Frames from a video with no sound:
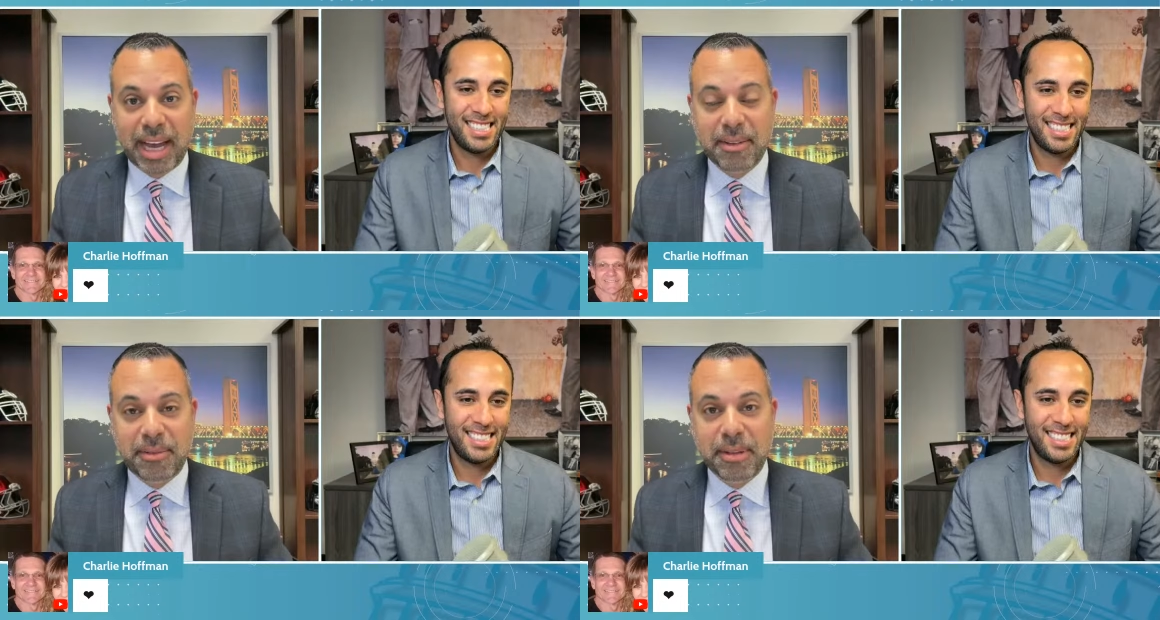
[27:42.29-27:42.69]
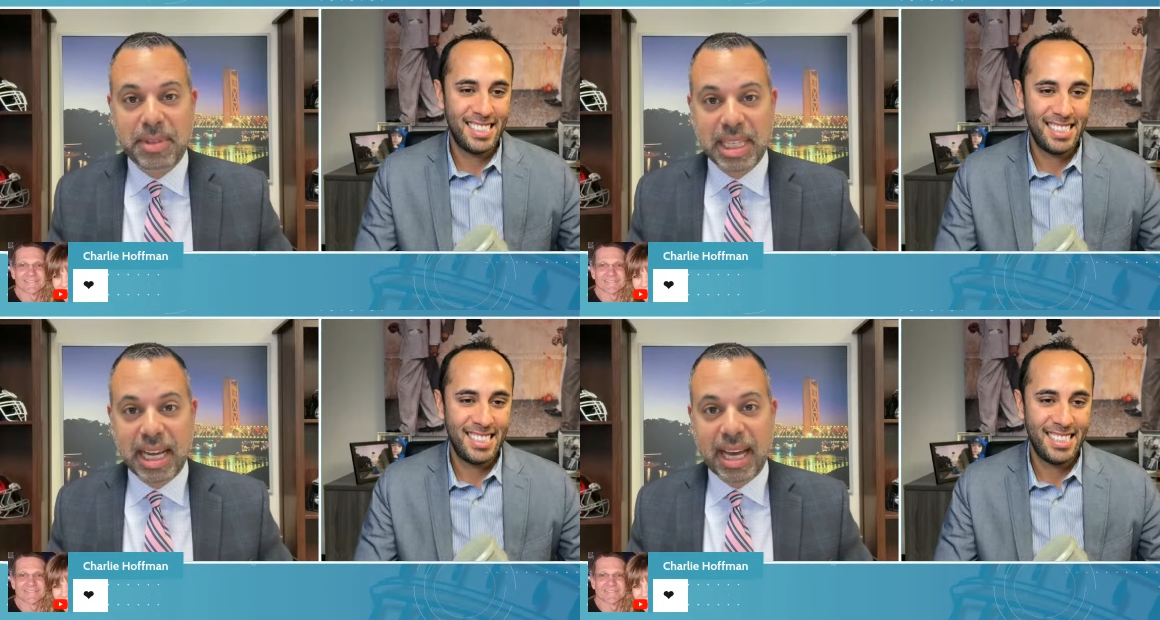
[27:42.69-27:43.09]

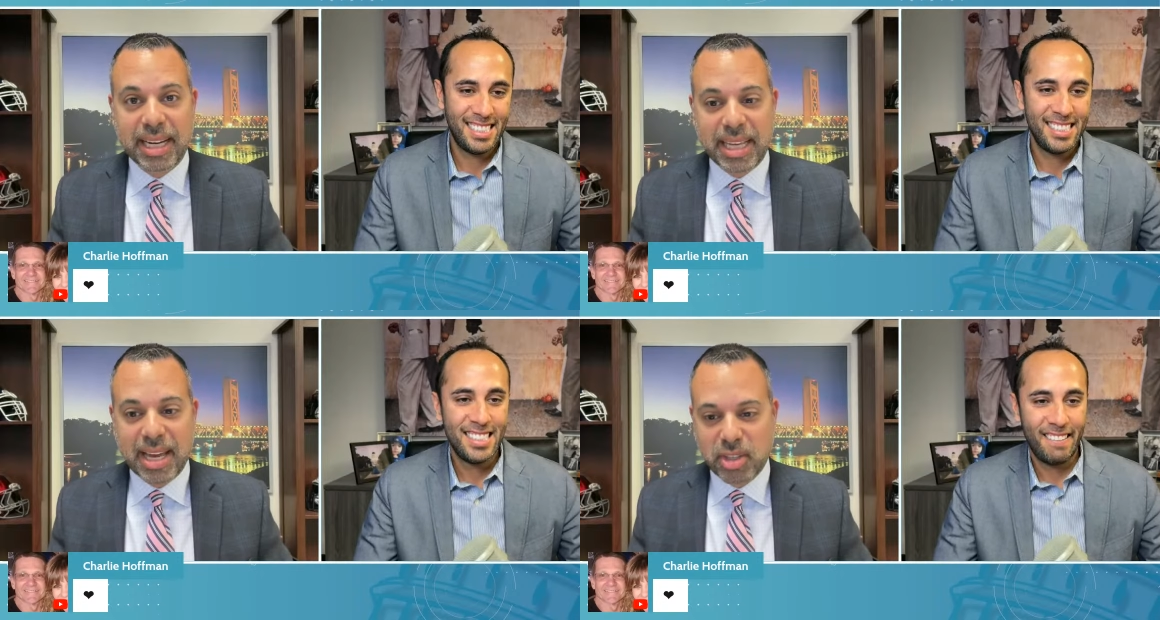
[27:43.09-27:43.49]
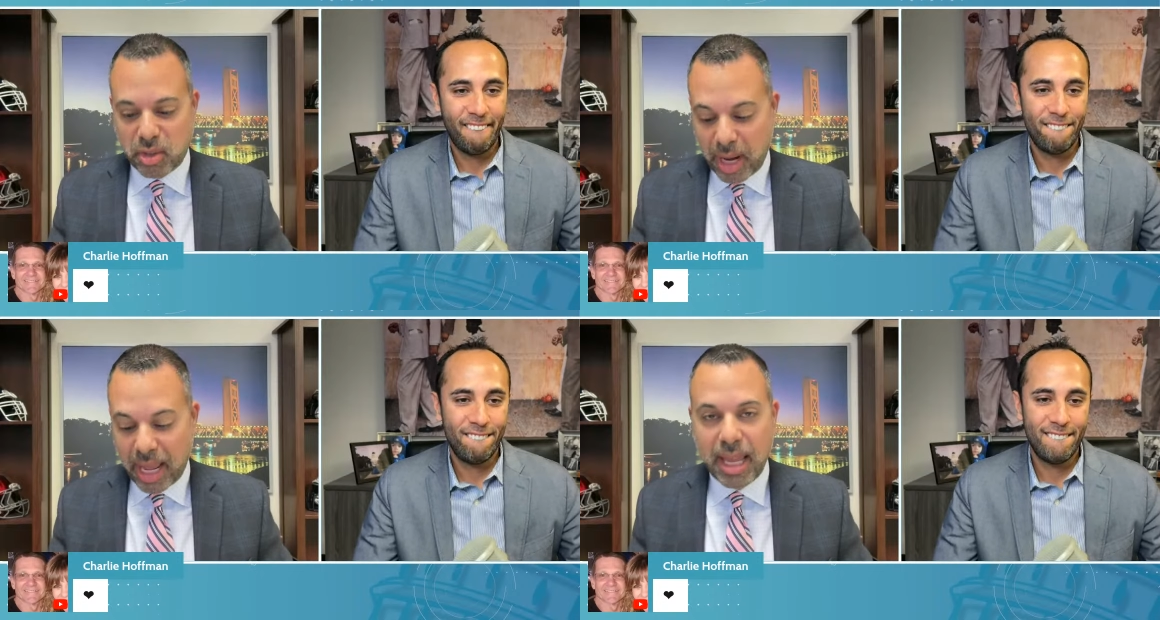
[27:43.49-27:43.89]
Speaker 1: 5:59
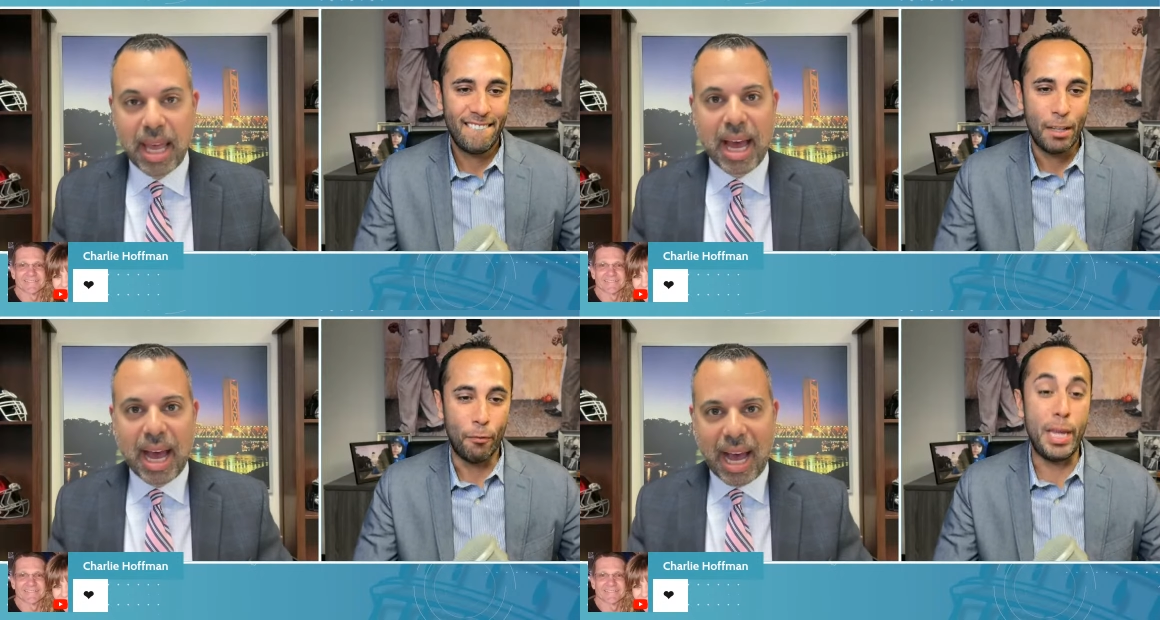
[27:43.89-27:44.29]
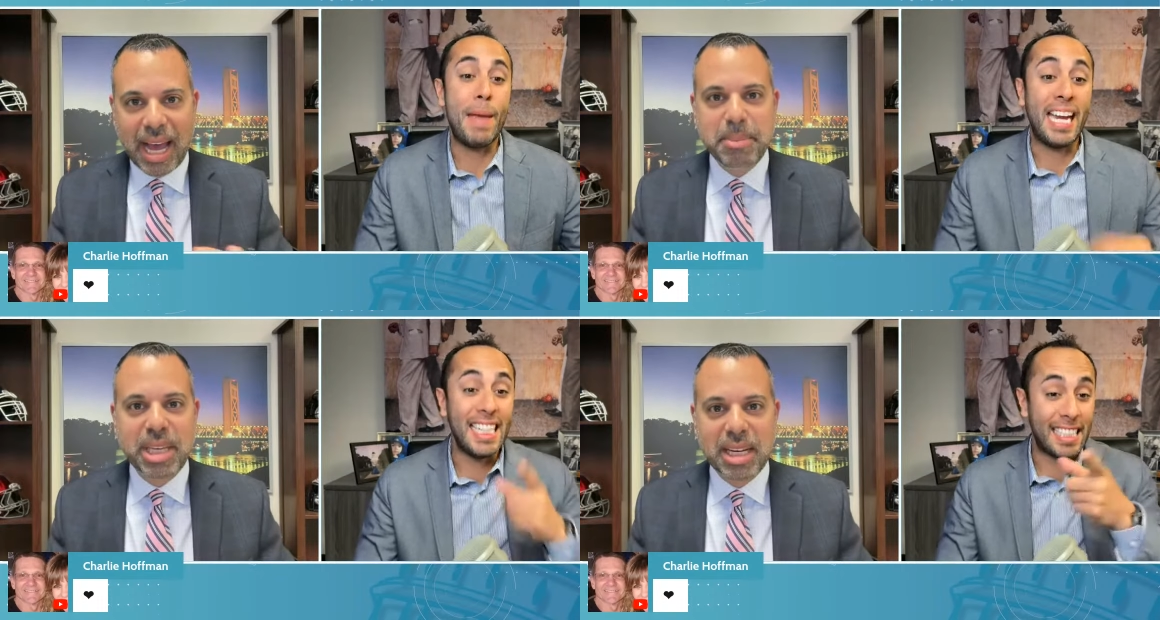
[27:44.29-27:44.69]
yesterday, we
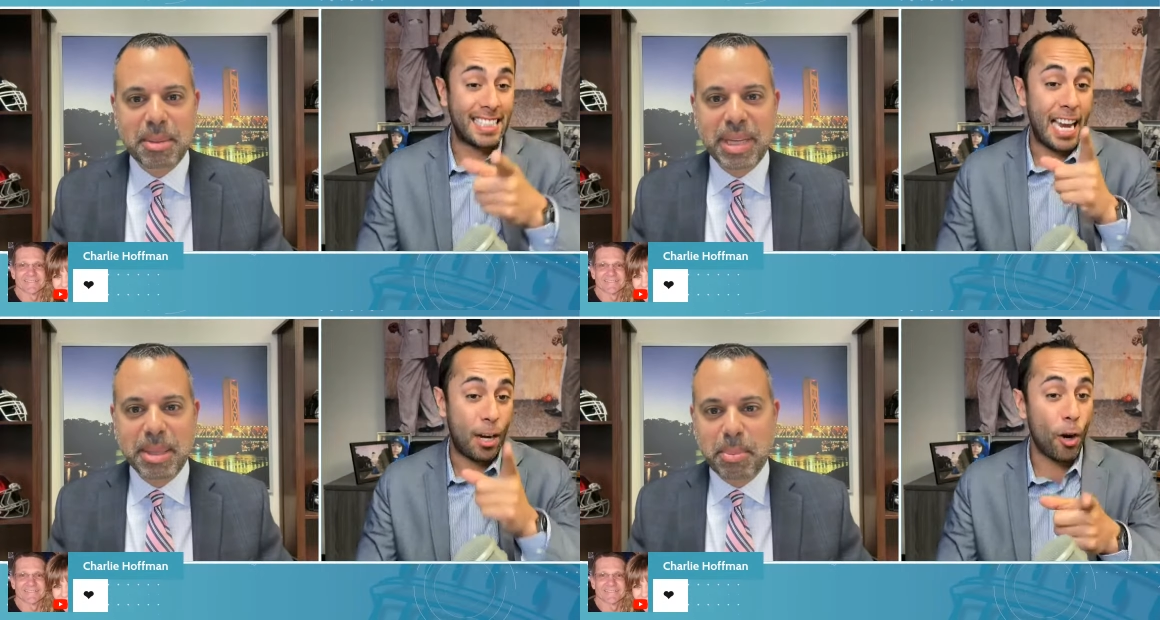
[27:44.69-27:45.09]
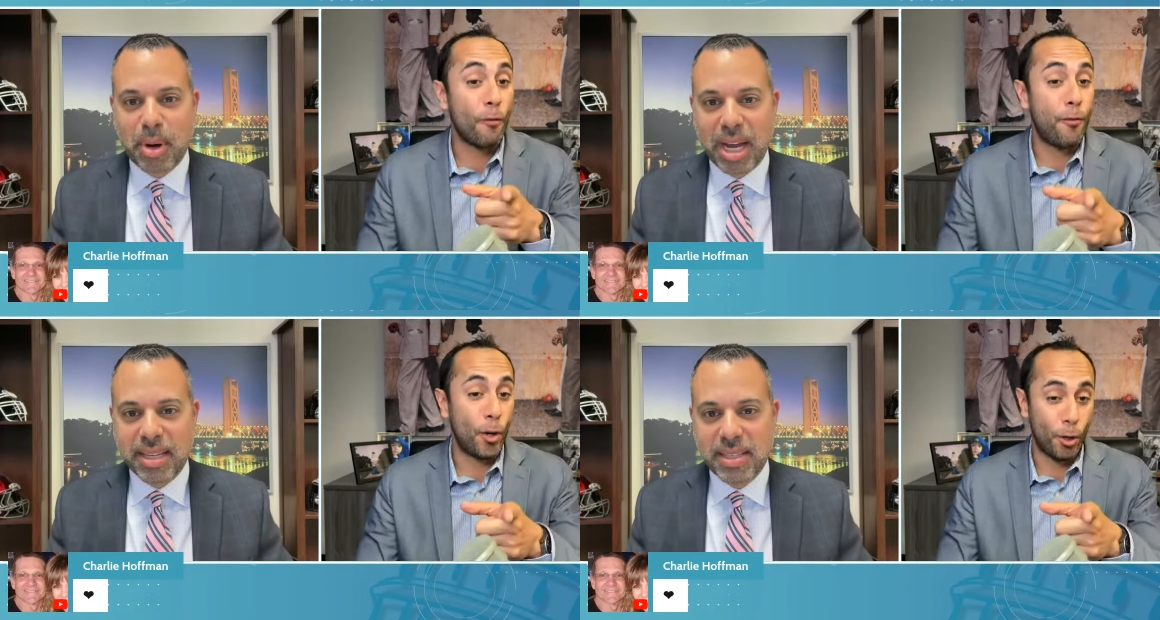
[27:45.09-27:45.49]
I'm may need to take
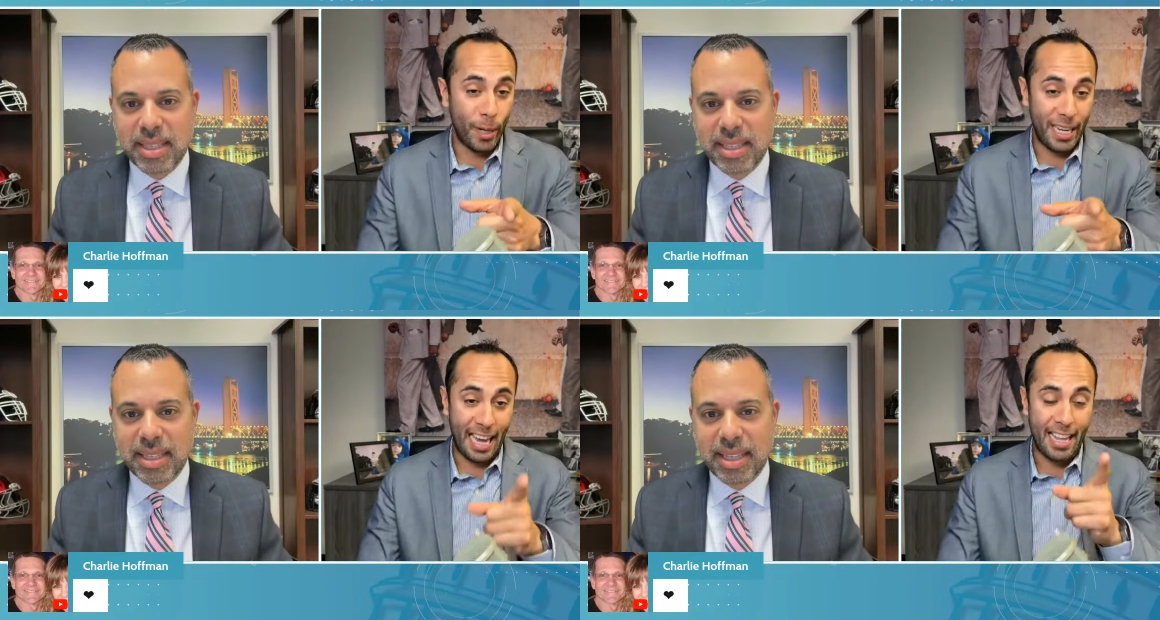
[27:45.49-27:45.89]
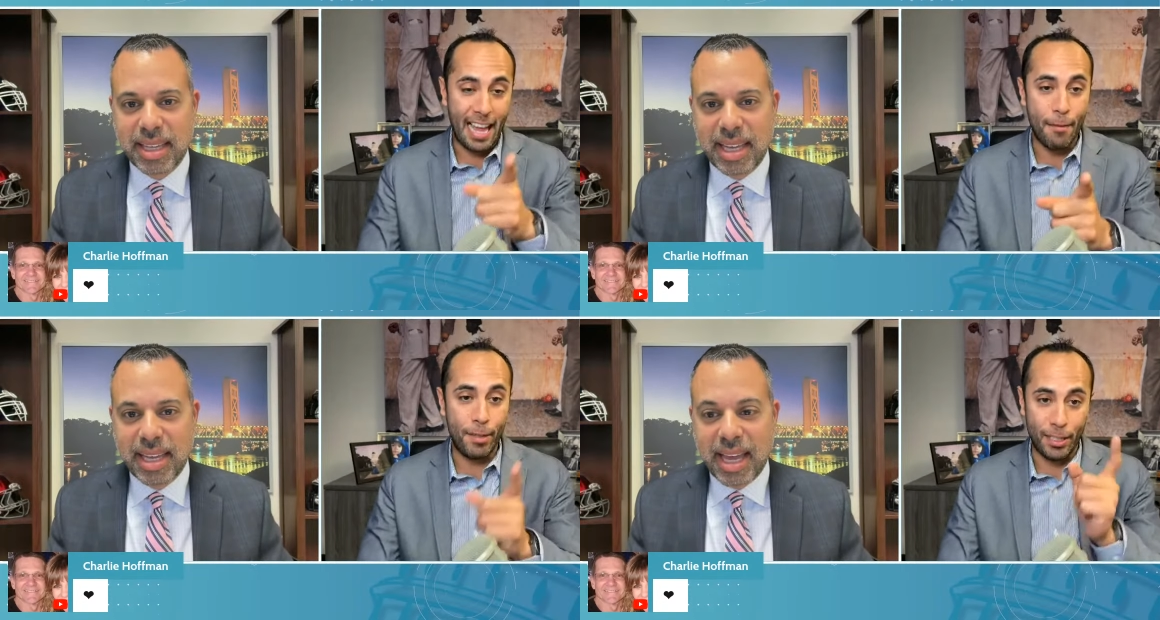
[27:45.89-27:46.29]
Speaker 2: her phone away.
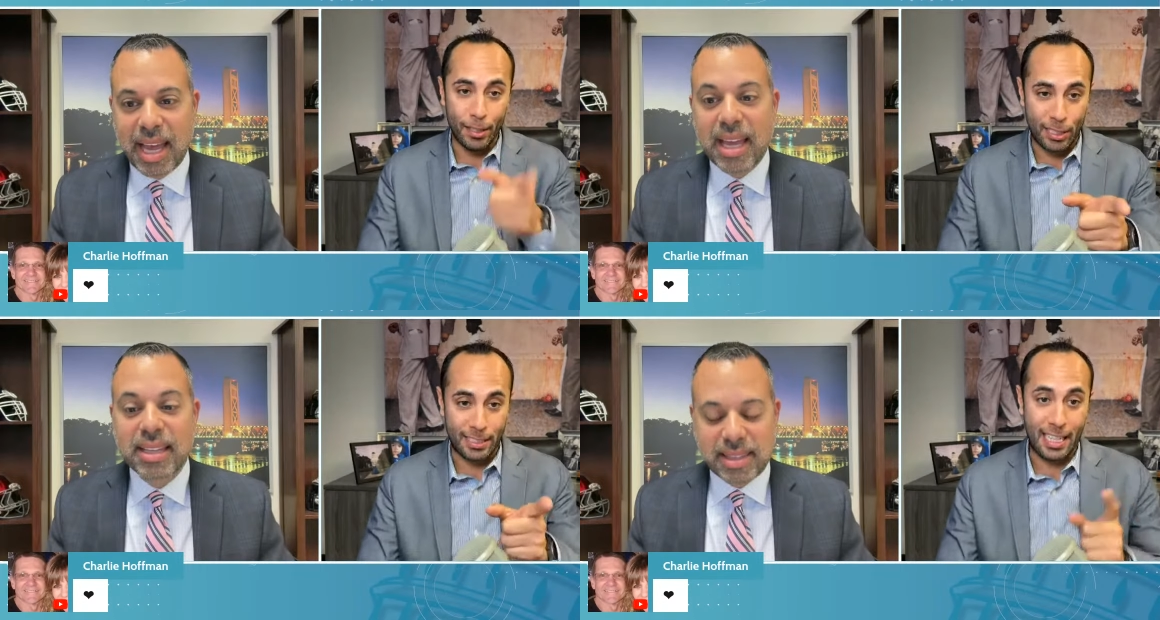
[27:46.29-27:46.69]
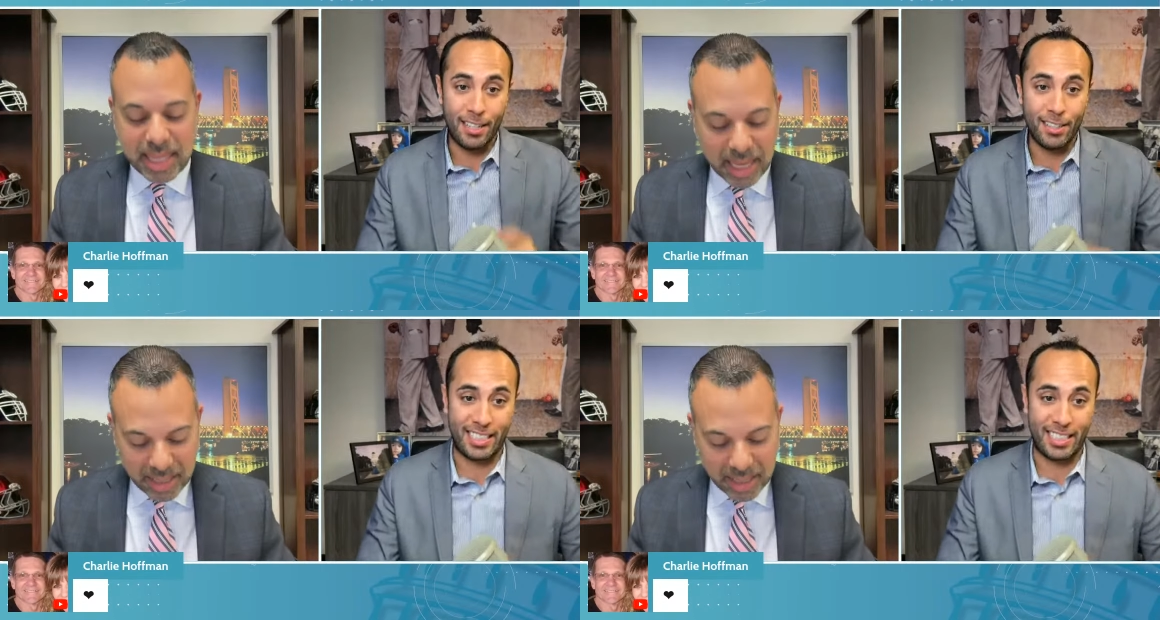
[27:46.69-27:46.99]
That that would you know to Senator